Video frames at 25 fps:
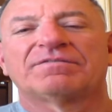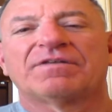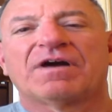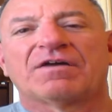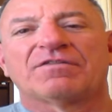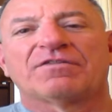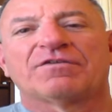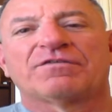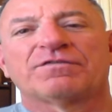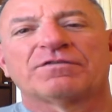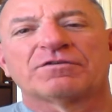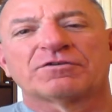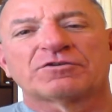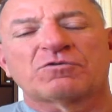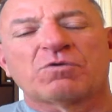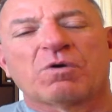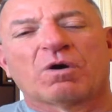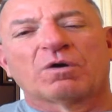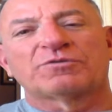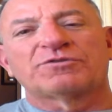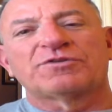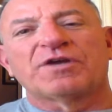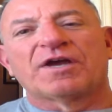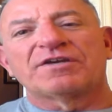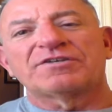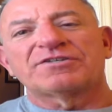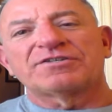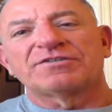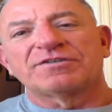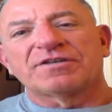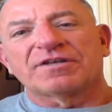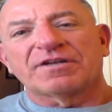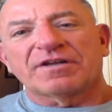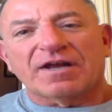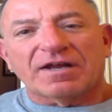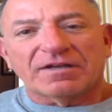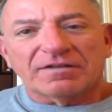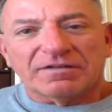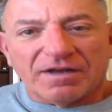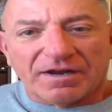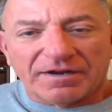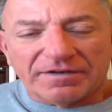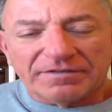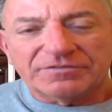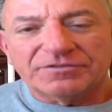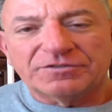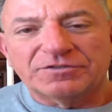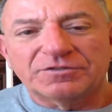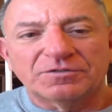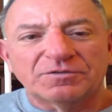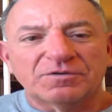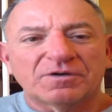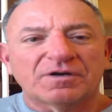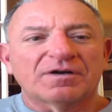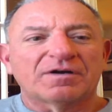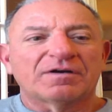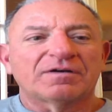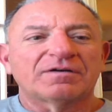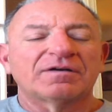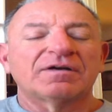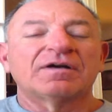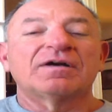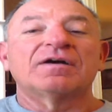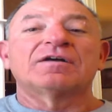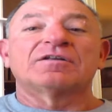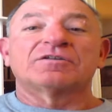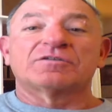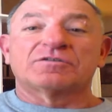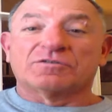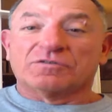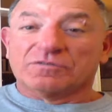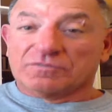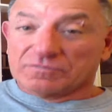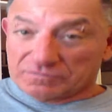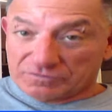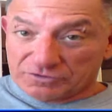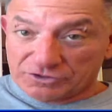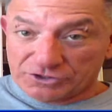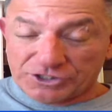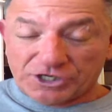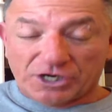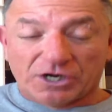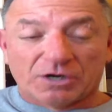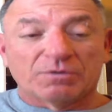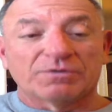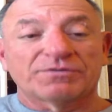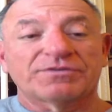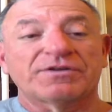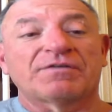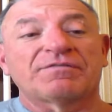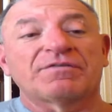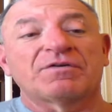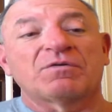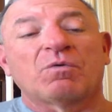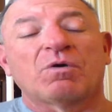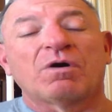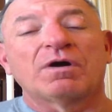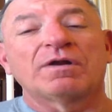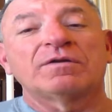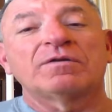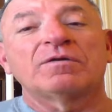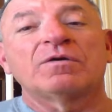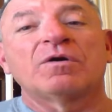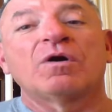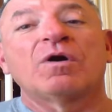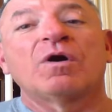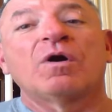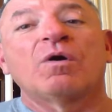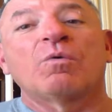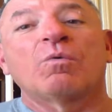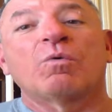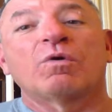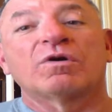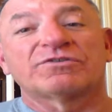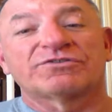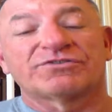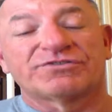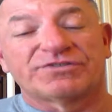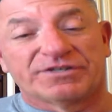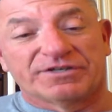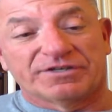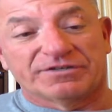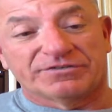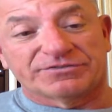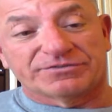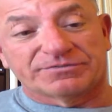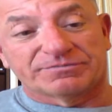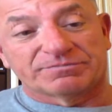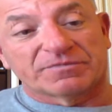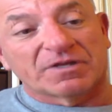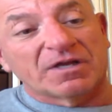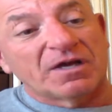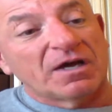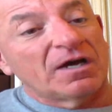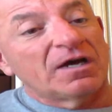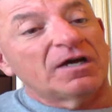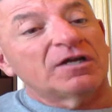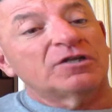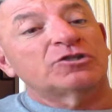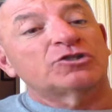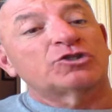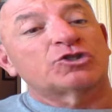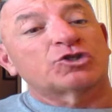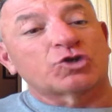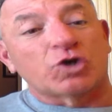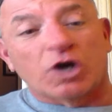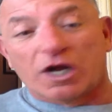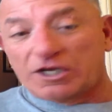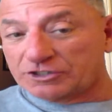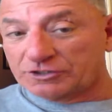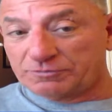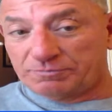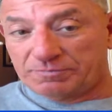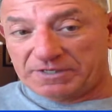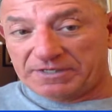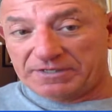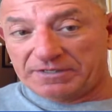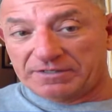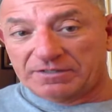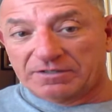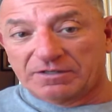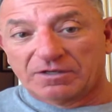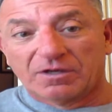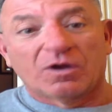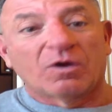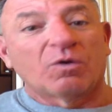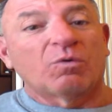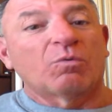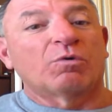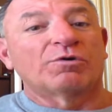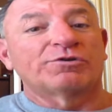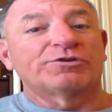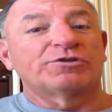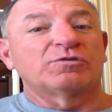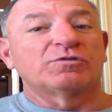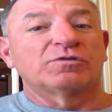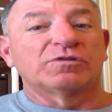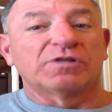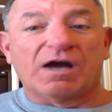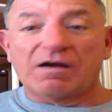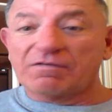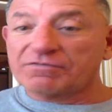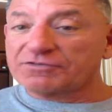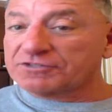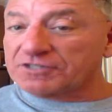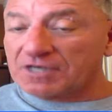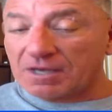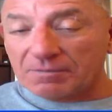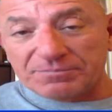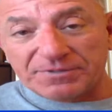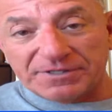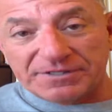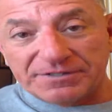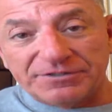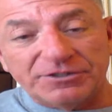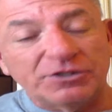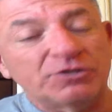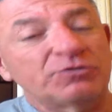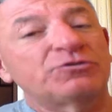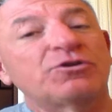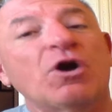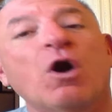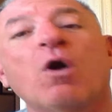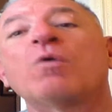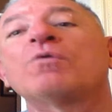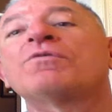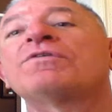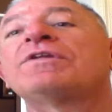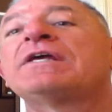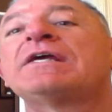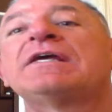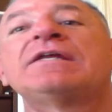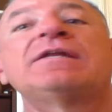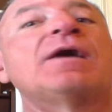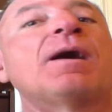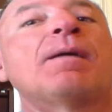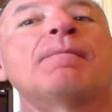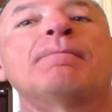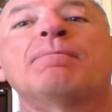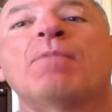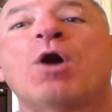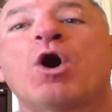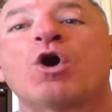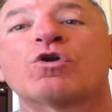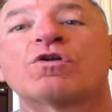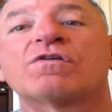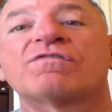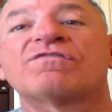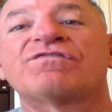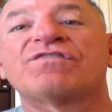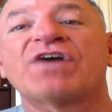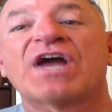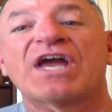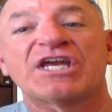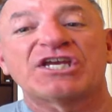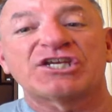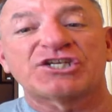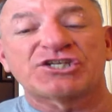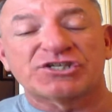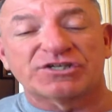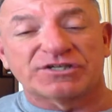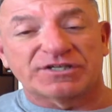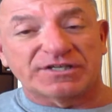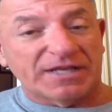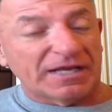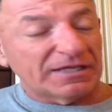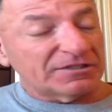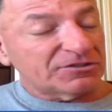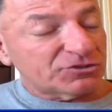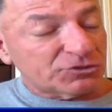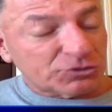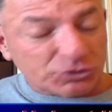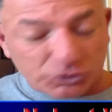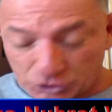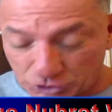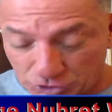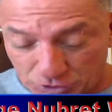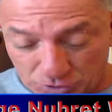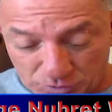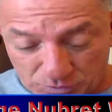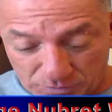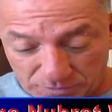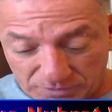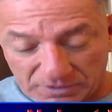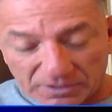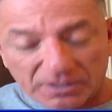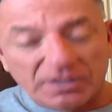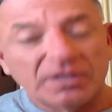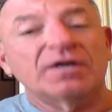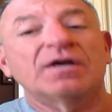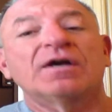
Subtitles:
Now, the first quotation that I'd like to share with everyone was this: trust me, when you love something, you don't need motivation. And that's true.